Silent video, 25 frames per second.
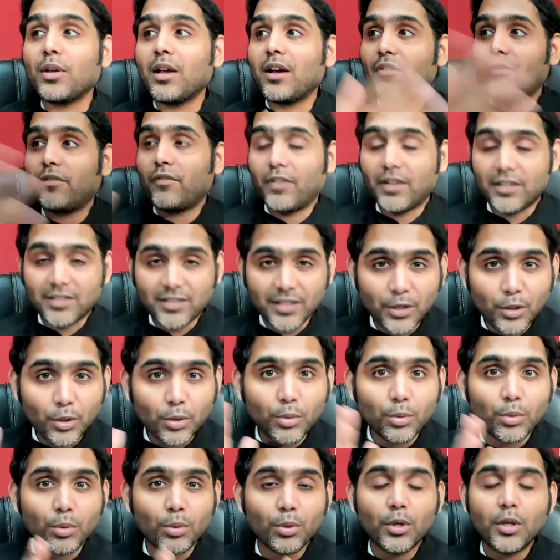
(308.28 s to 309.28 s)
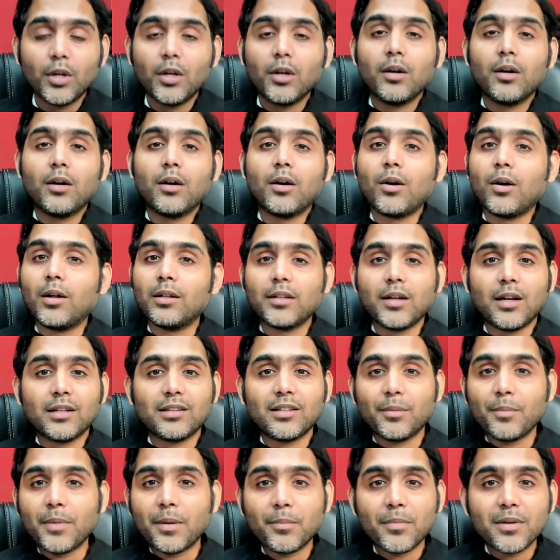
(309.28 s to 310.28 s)
you have listened to all the
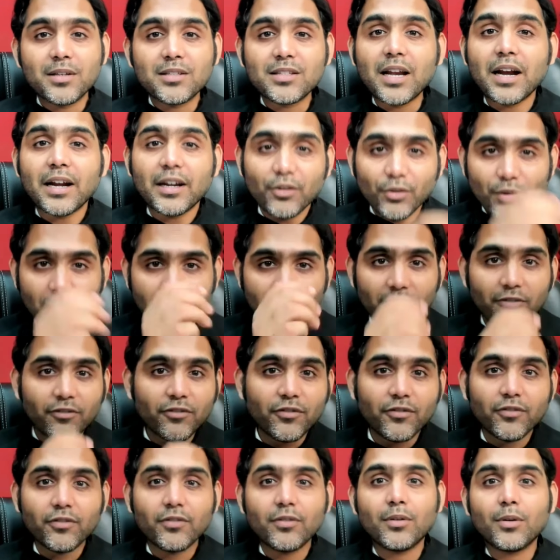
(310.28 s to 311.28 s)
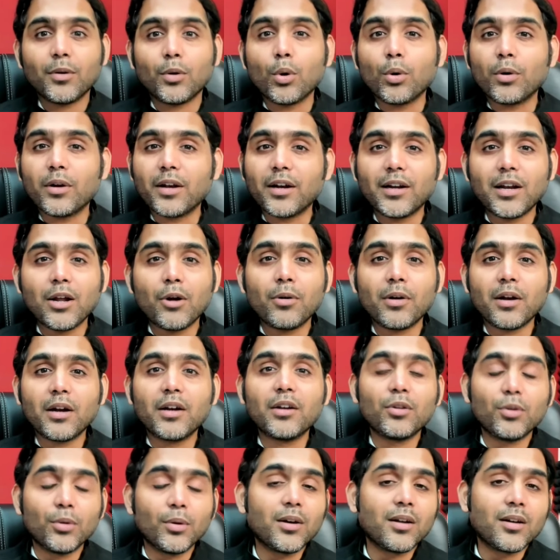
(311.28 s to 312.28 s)
other members and you have noted down
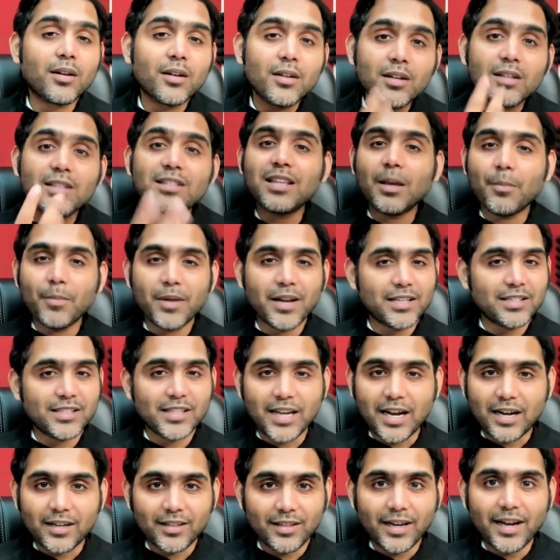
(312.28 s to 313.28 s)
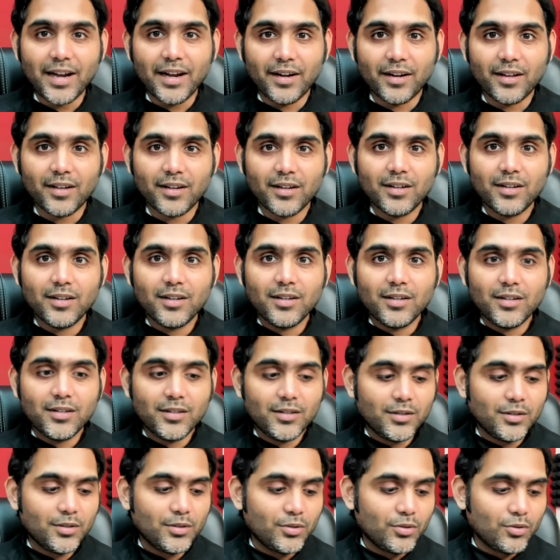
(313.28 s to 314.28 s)
and you are summarizing at the end.
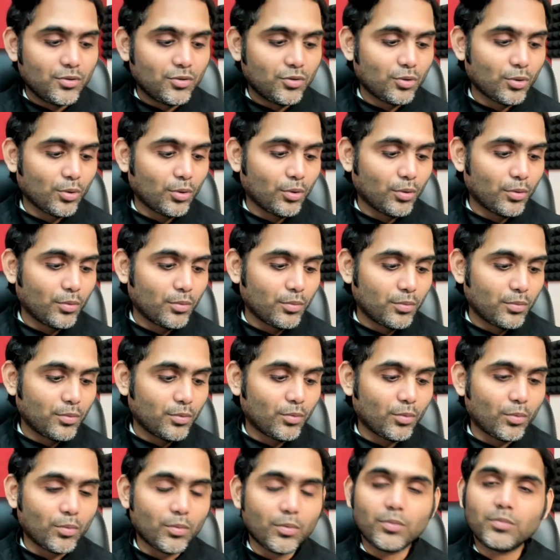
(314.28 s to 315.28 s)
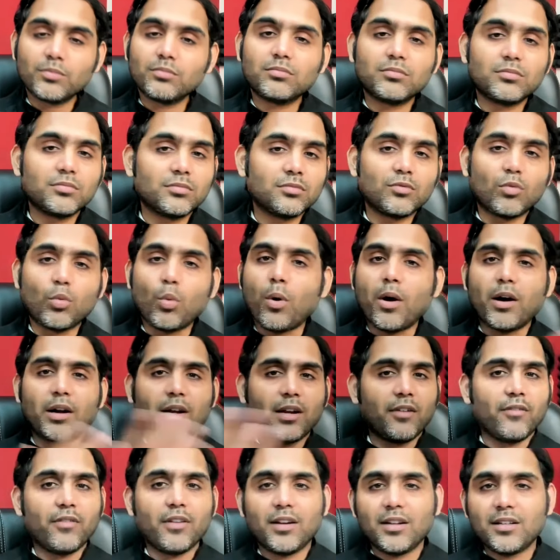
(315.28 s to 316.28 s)
So
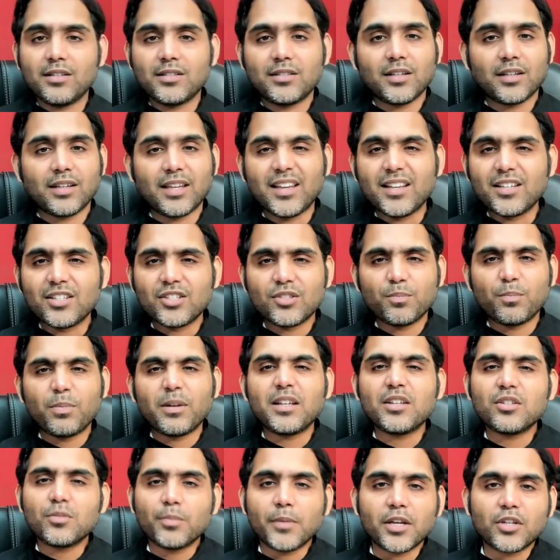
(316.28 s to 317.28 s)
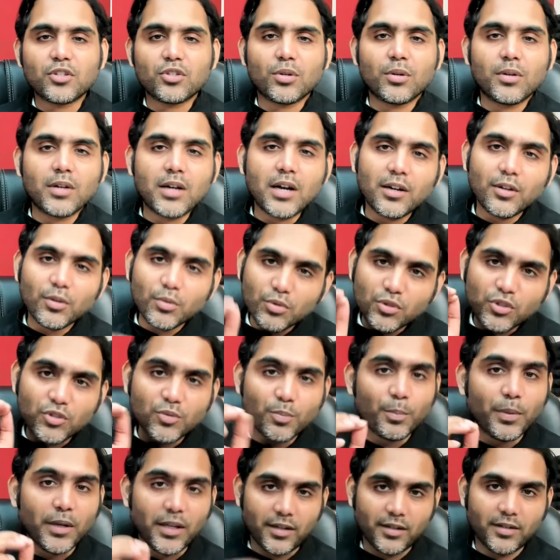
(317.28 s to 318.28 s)
whatever is the case, please make sure that you
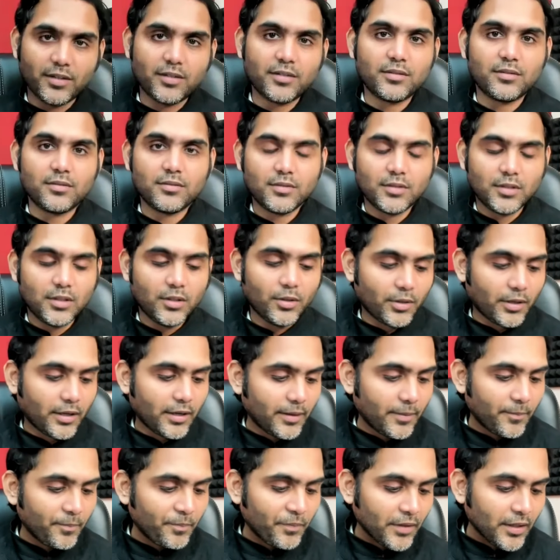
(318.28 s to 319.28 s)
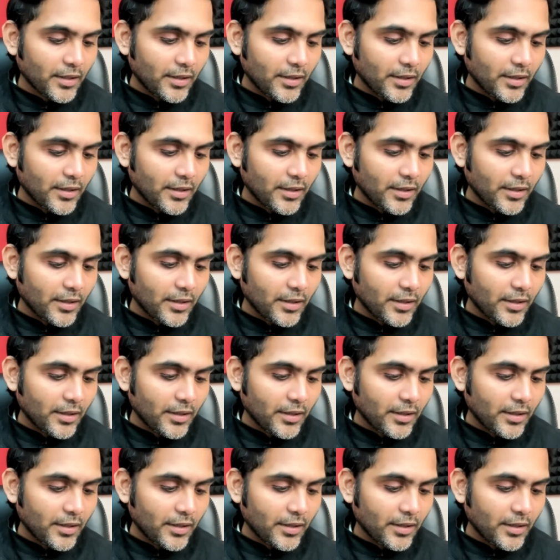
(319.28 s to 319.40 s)
speak. Okay.